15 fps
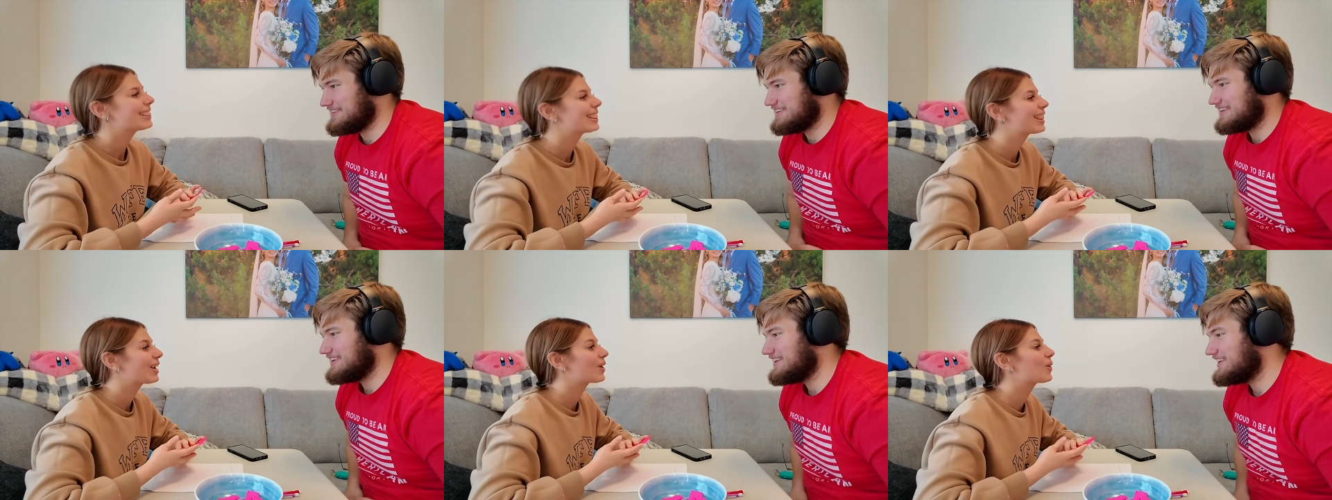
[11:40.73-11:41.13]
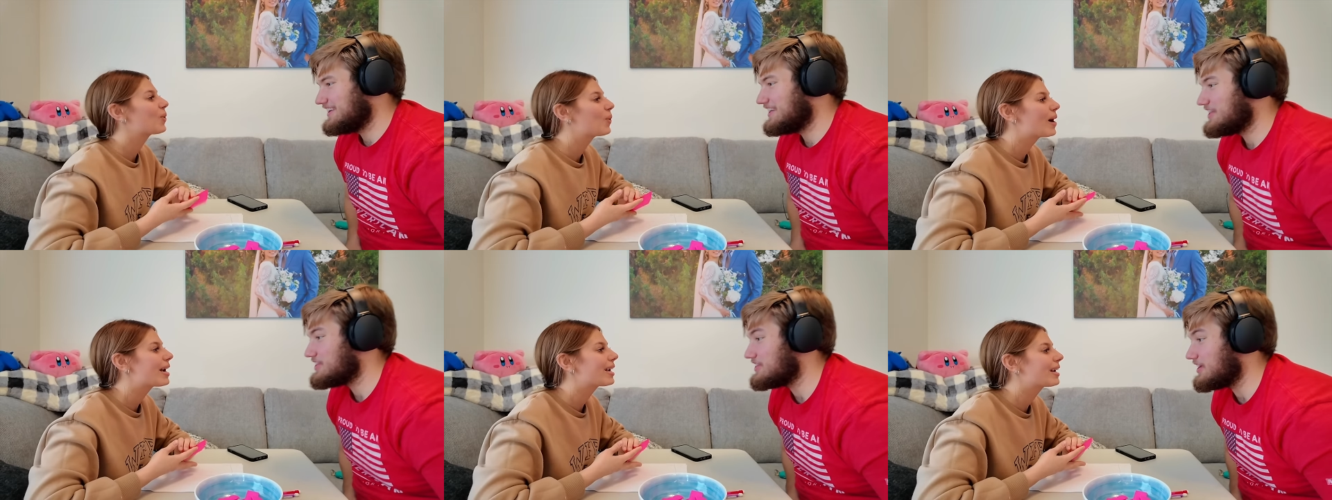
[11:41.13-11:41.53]
Speaker 1: The
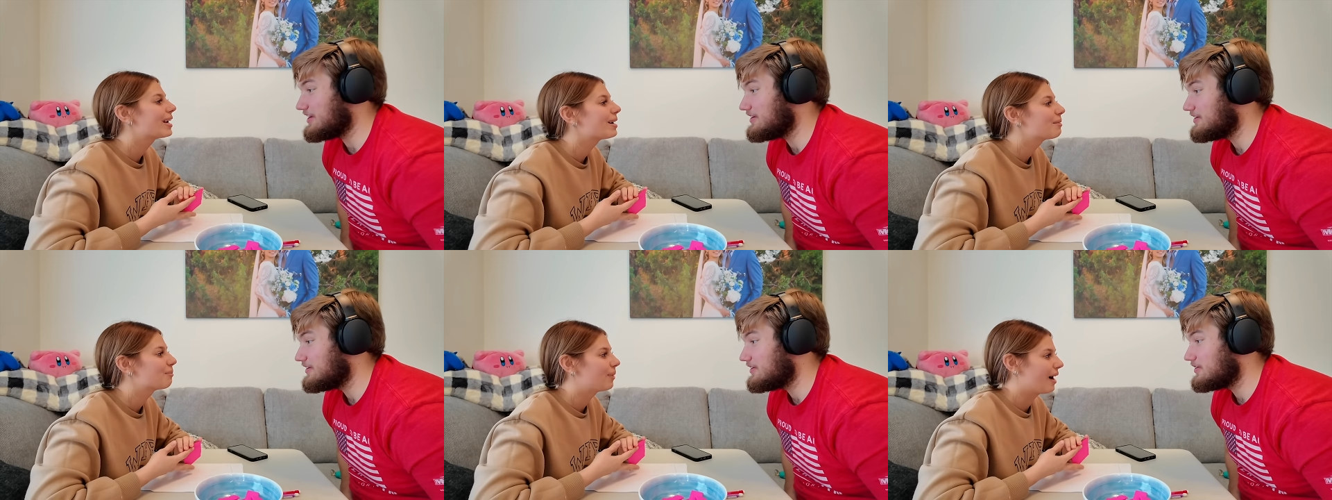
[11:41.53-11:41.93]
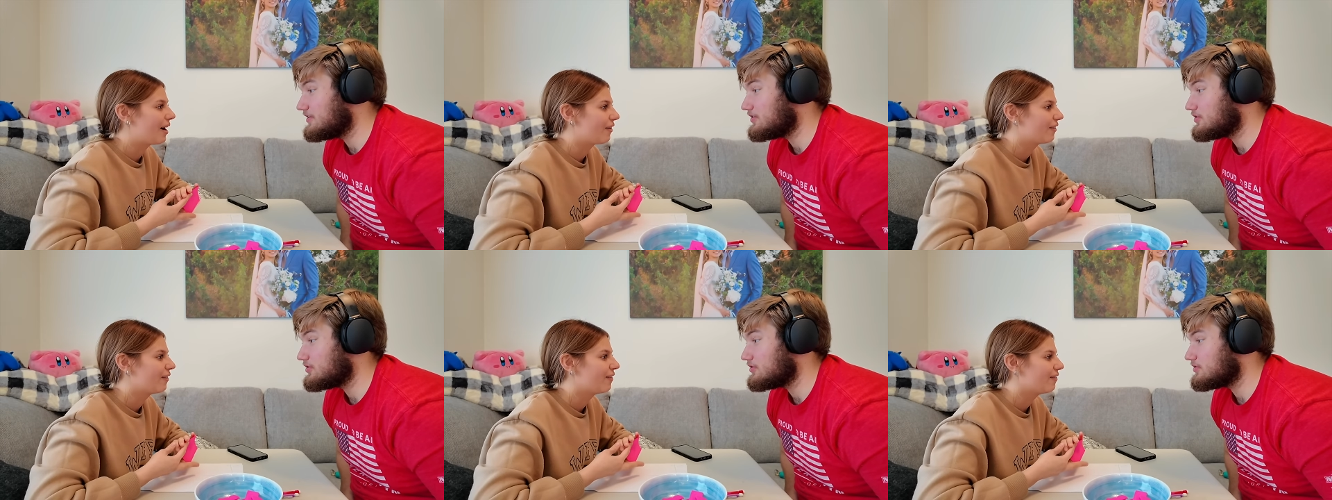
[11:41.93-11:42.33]
quick The-
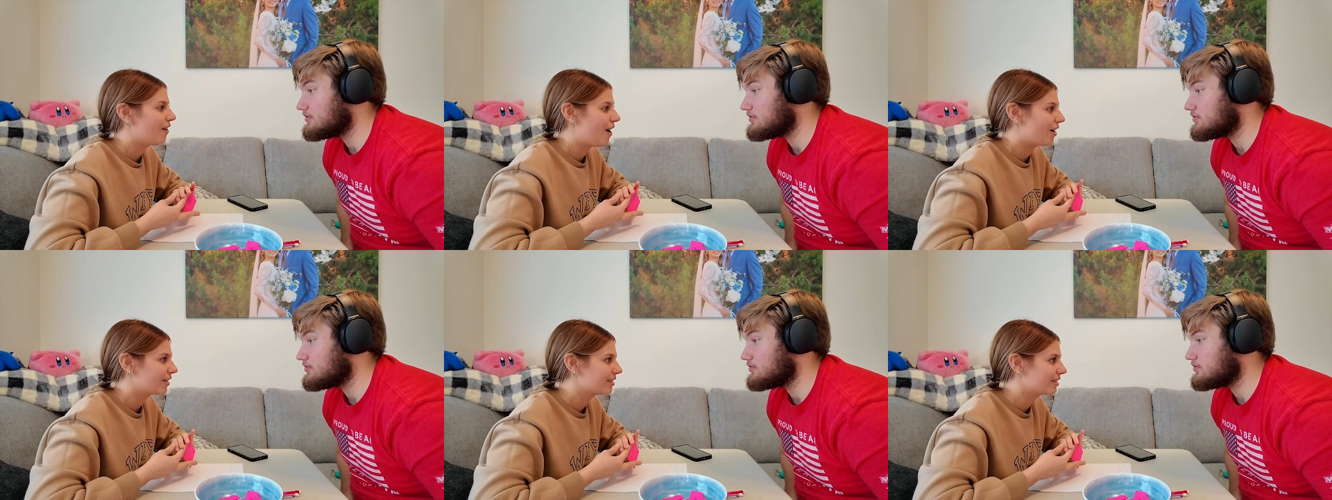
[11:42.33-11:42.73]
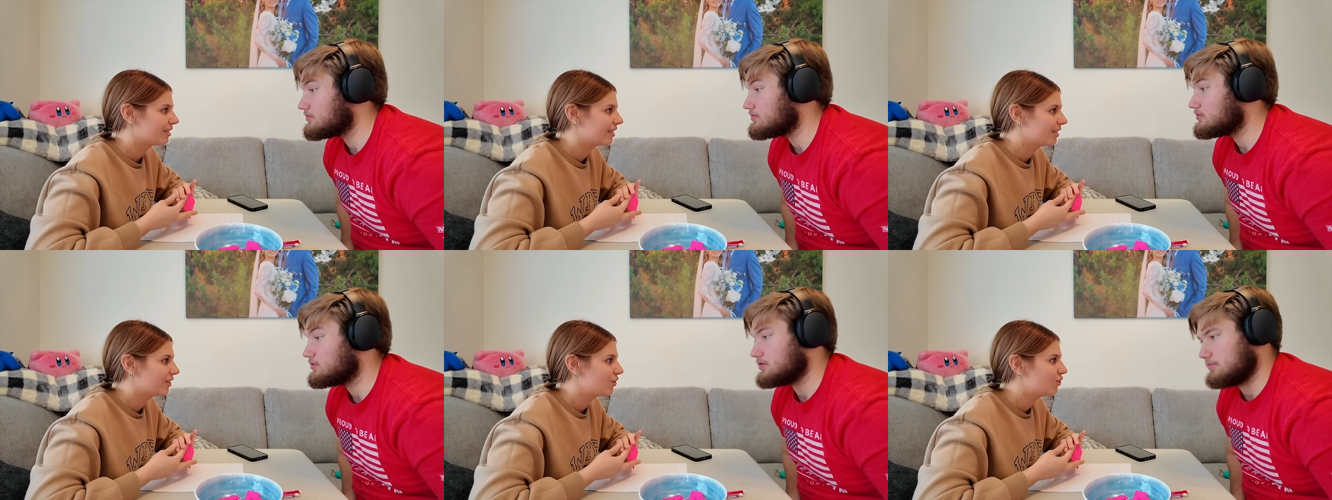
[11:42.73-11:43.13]
brown fox
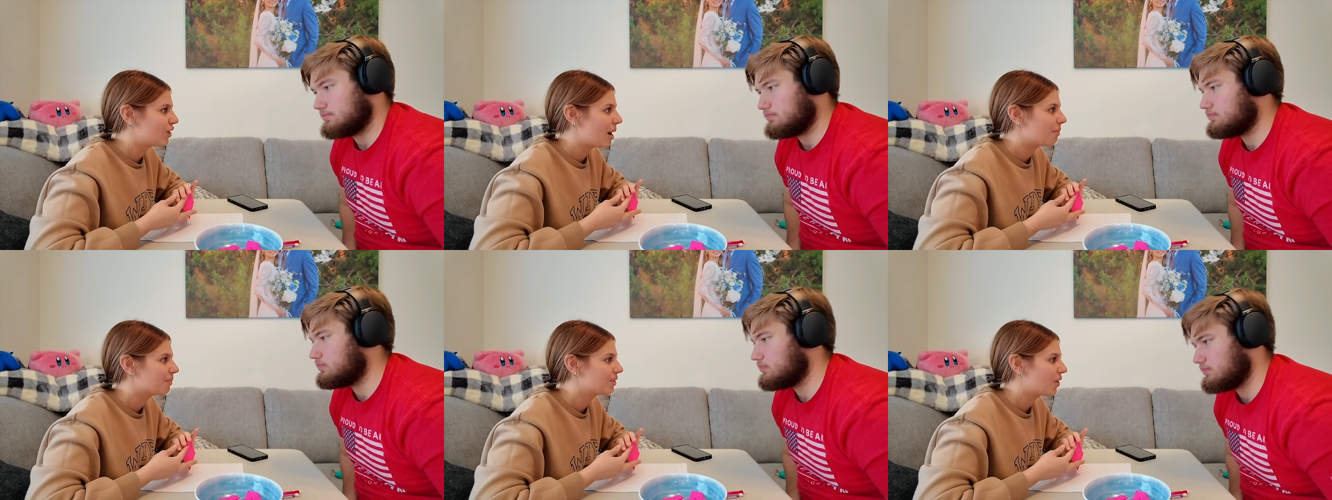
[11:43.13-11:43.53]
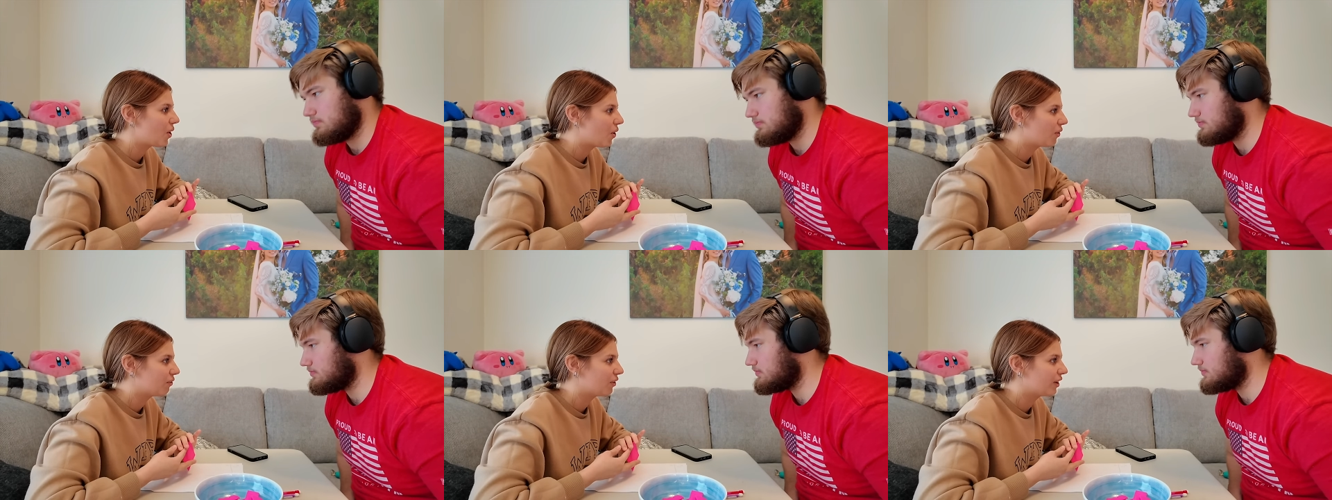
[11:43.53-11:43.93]
The- jumped
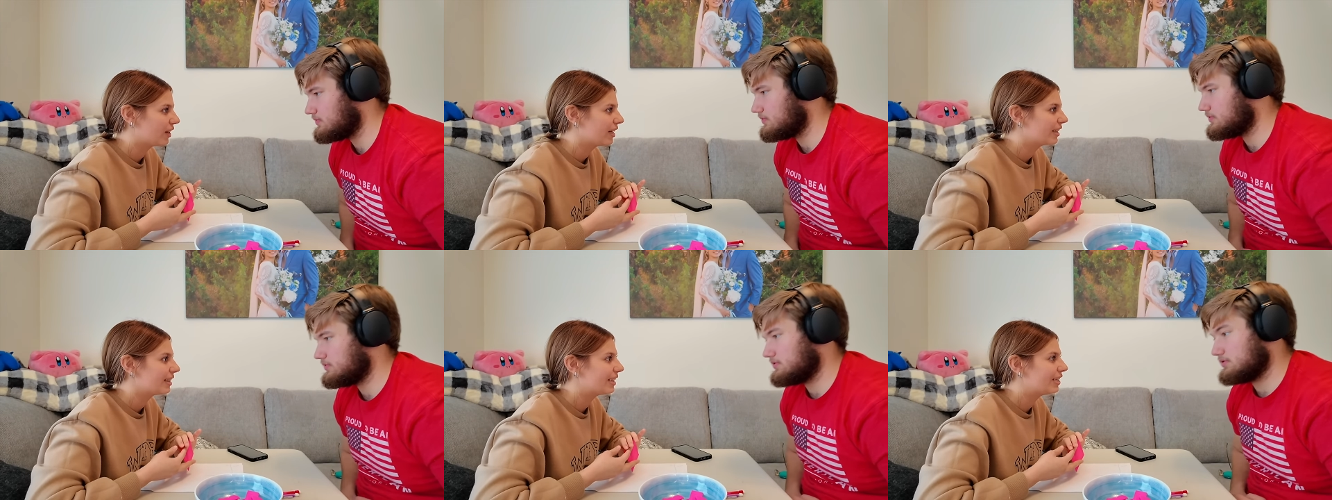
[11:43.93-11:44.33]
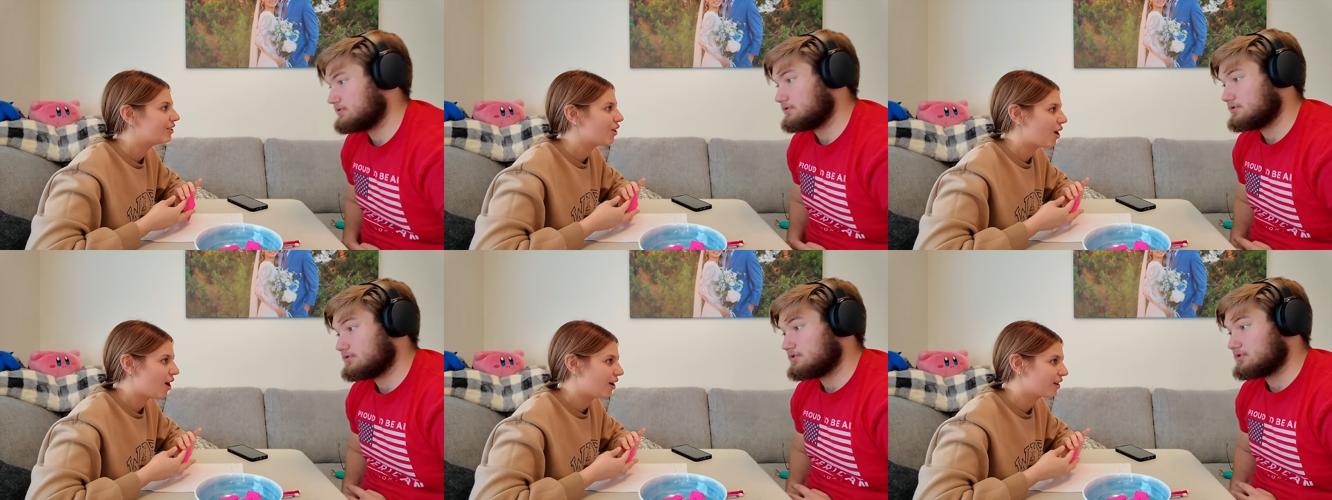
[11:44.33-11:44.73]
over the
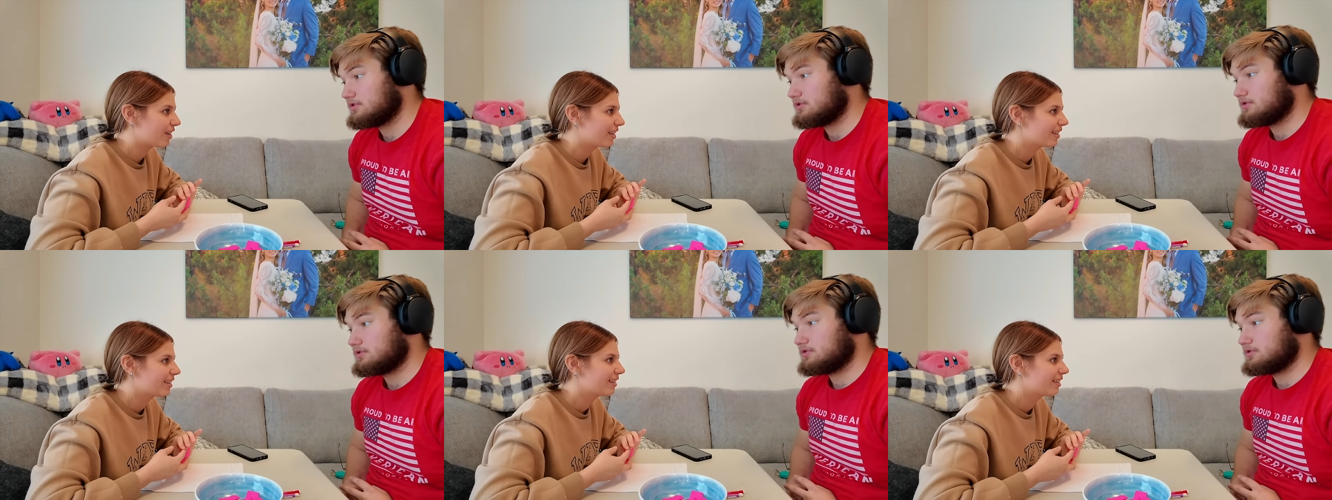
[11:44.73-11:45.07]
dog.